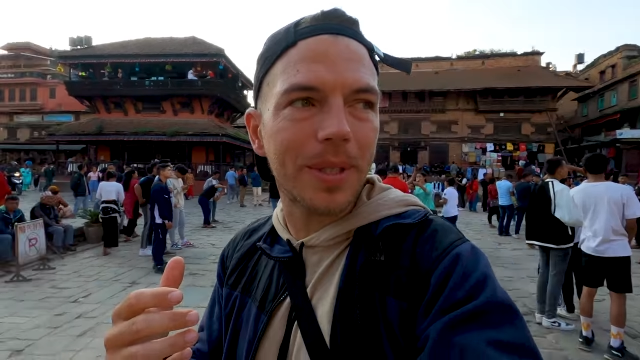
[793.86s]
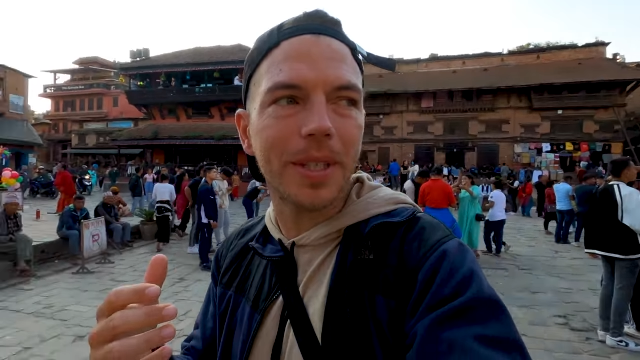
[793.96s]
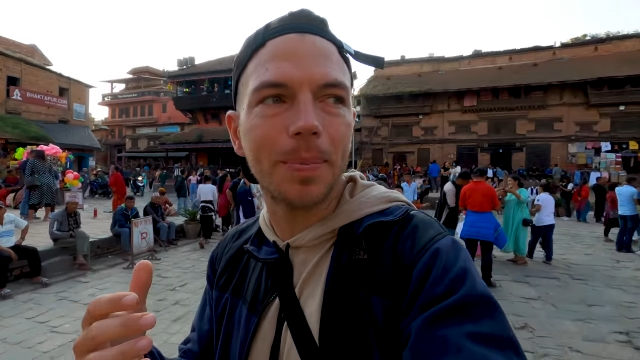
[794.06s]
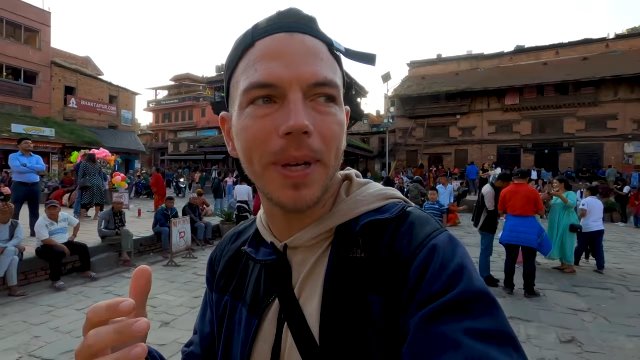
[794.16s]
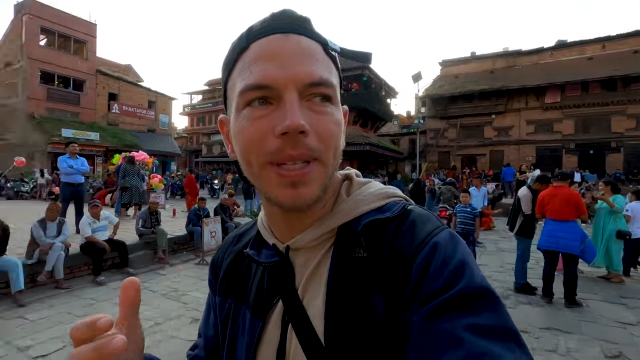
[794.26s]
was
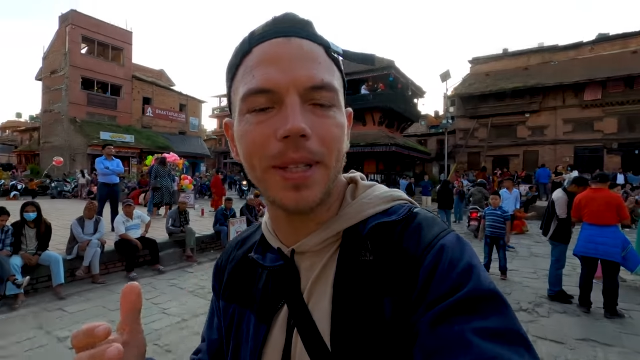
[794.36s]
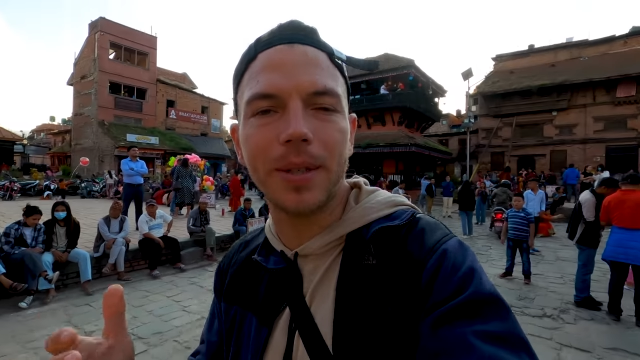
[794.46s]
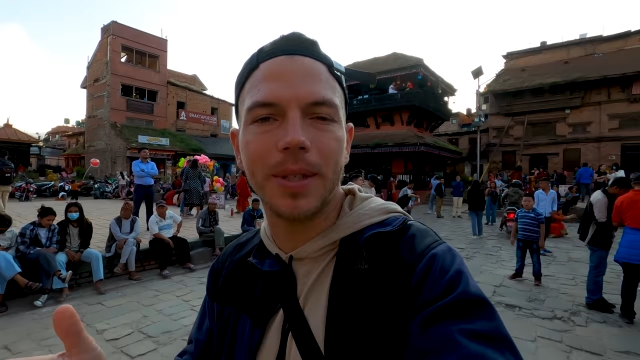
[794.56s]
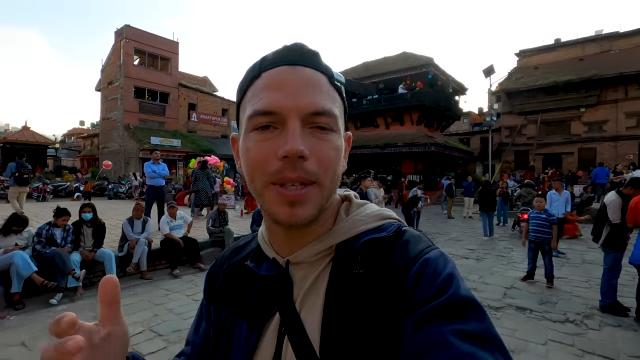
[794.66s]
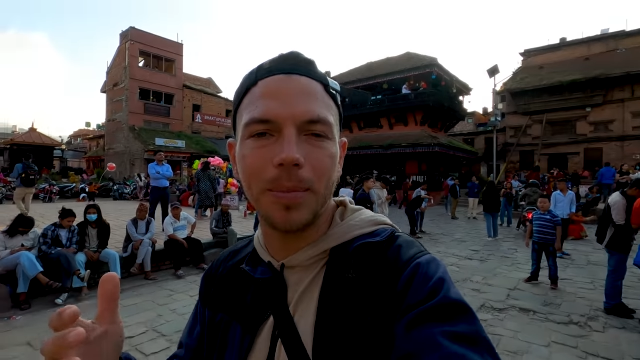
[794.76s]
expecting
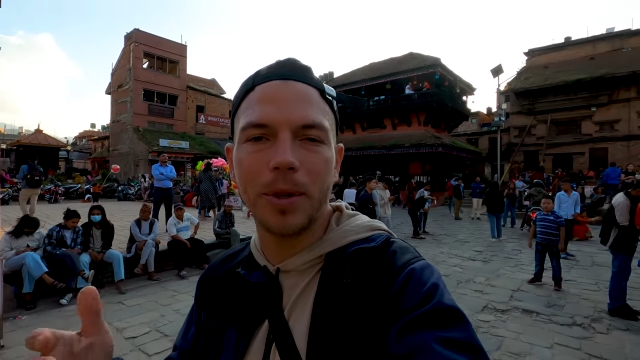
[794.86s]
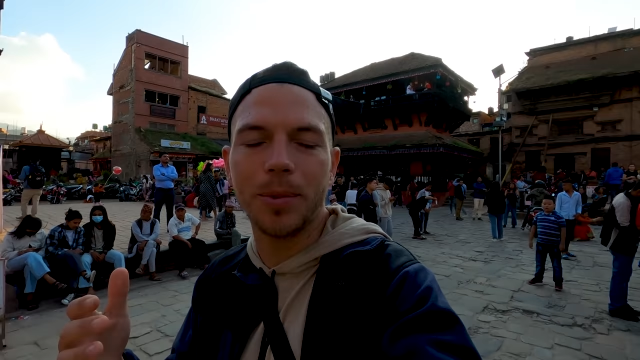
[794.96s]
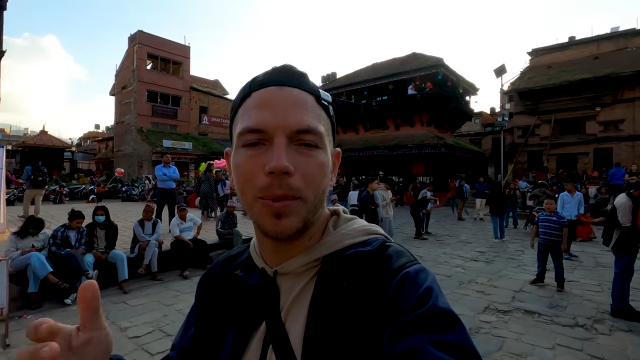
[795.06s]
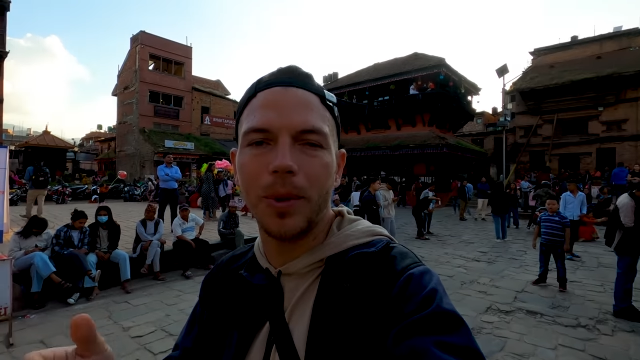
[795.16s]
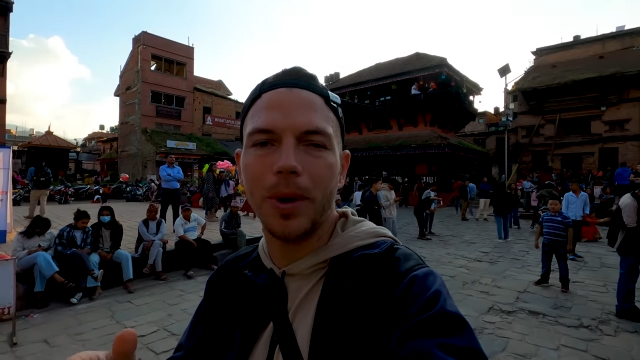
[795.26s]
to see
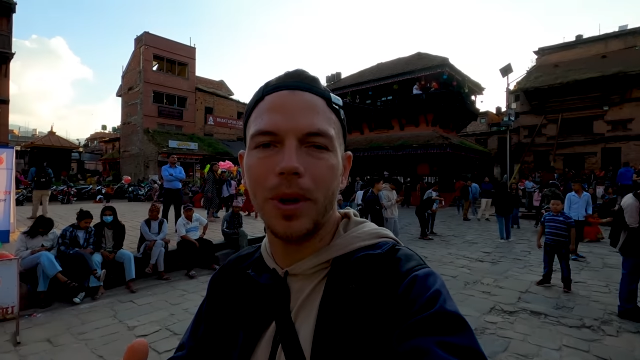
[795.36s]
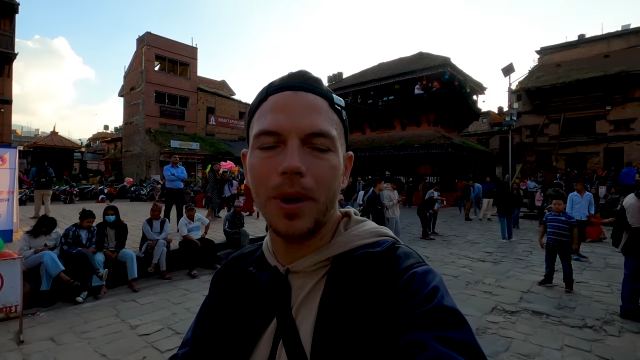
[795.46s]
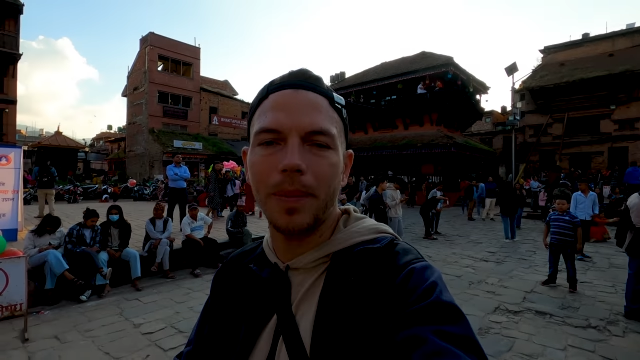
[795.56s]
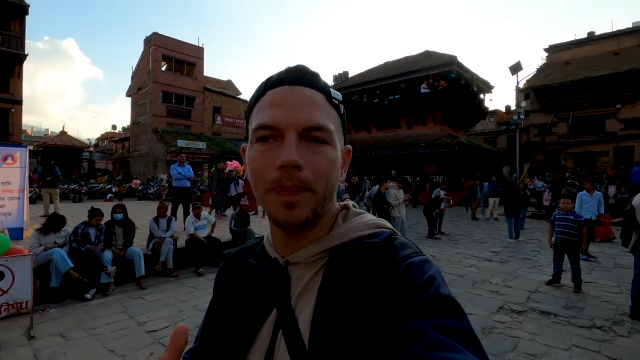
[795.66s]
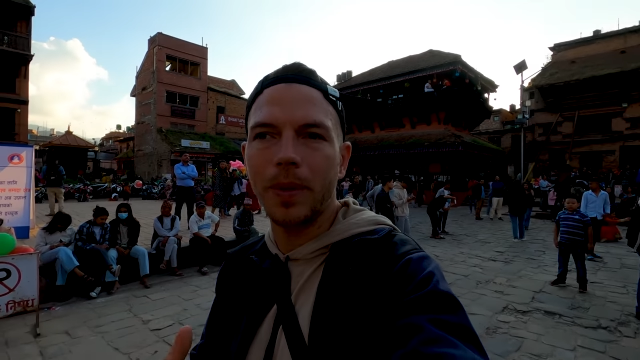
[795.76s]
much
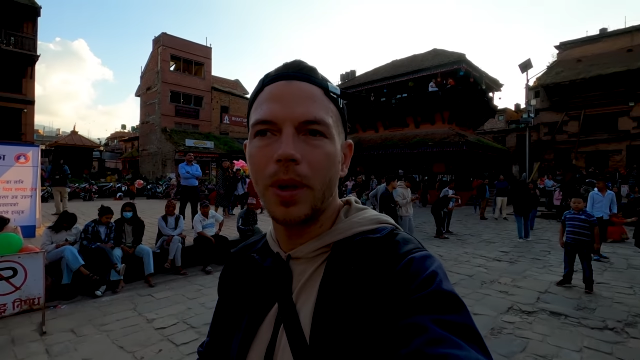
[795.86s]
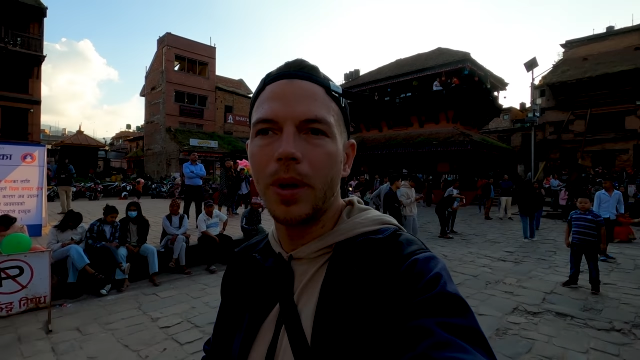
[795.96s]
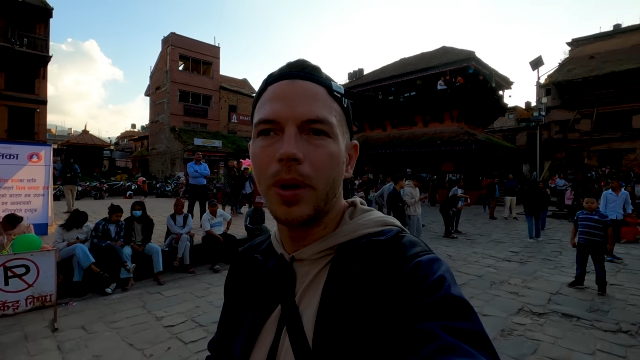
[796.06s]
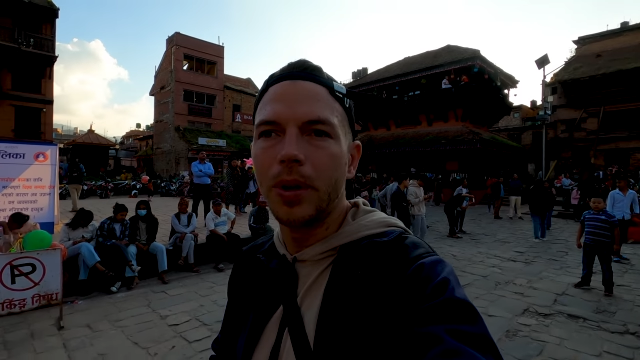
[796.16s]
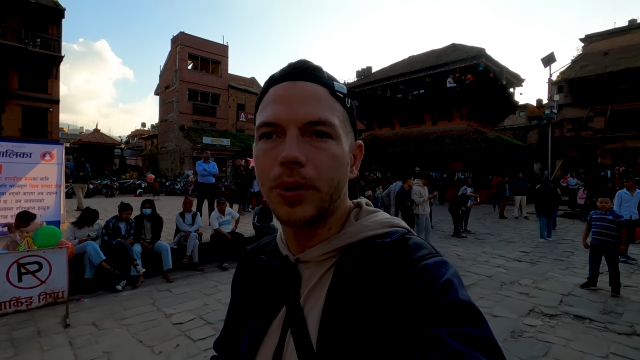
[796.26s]
more
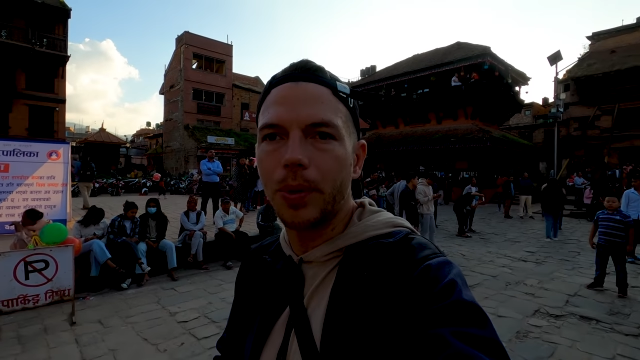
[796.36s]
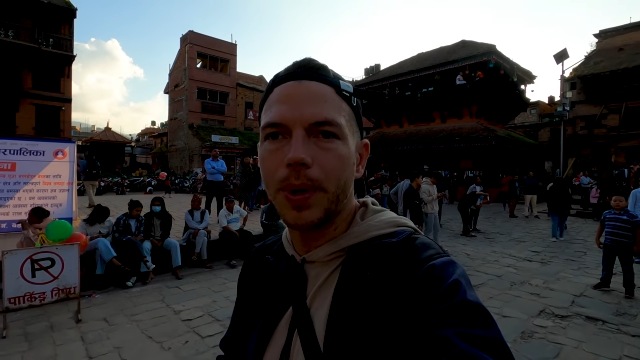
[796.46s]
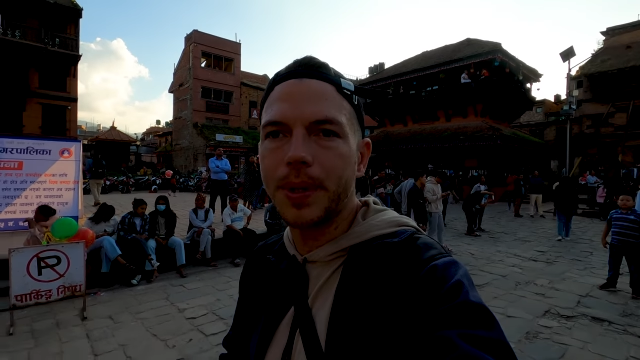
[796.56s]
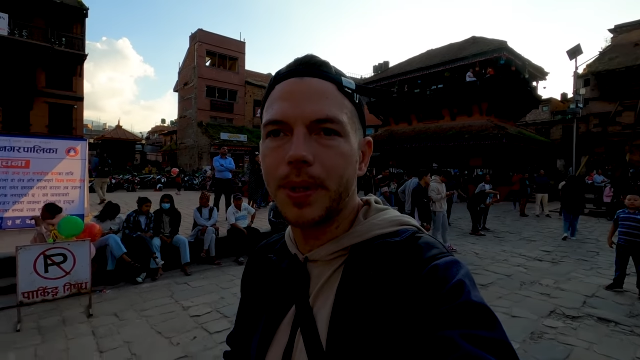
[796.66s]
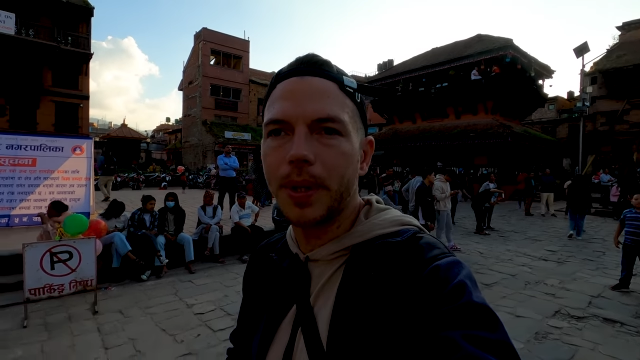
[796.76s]

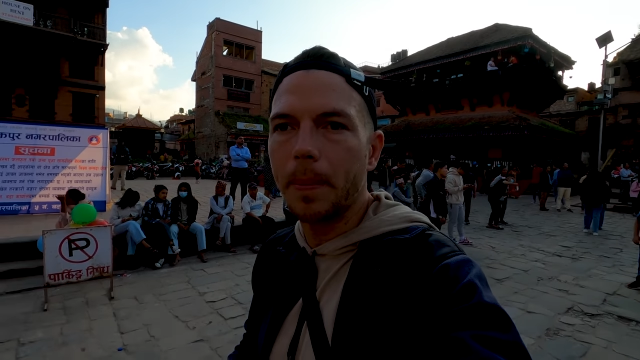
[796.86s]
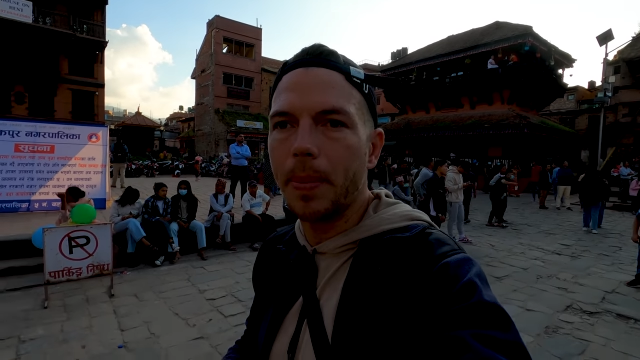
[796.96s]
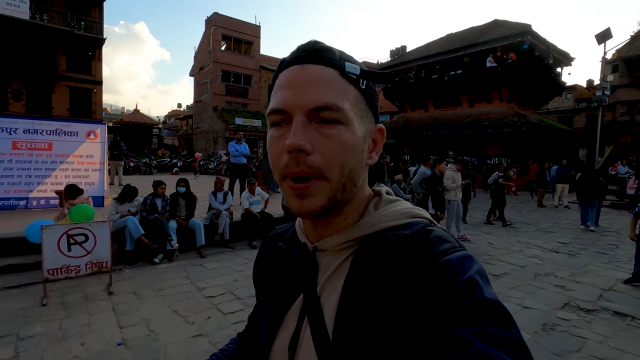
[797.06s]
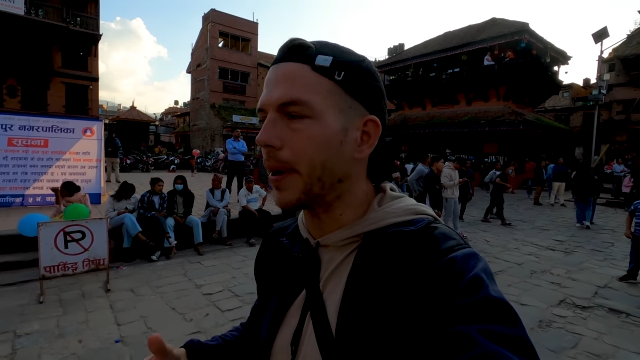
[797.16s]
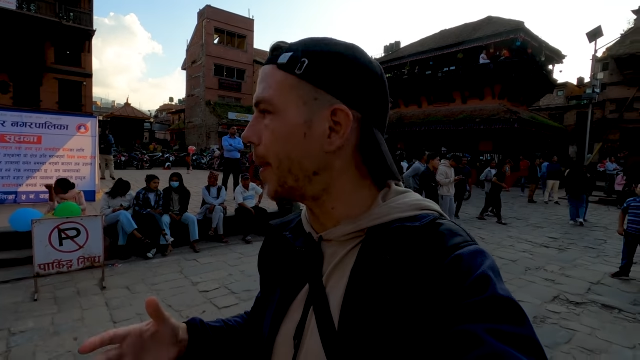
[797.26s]
tourists.
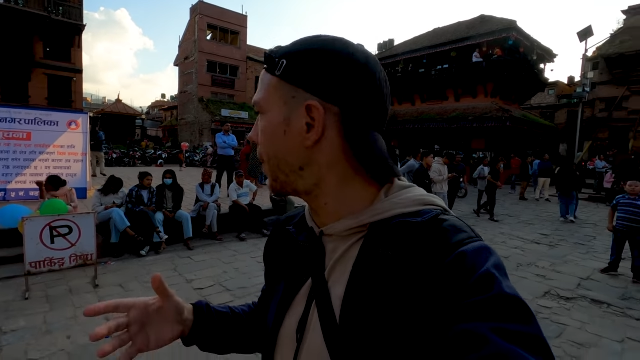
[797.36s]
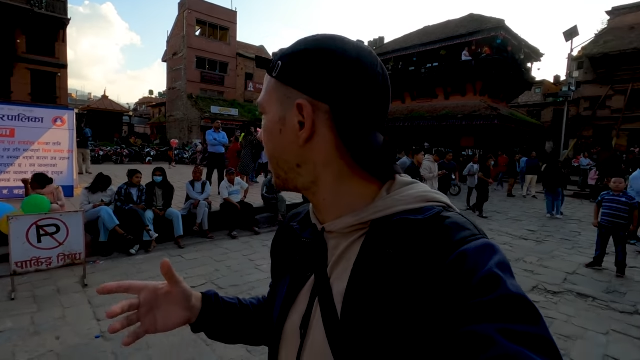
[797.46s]
But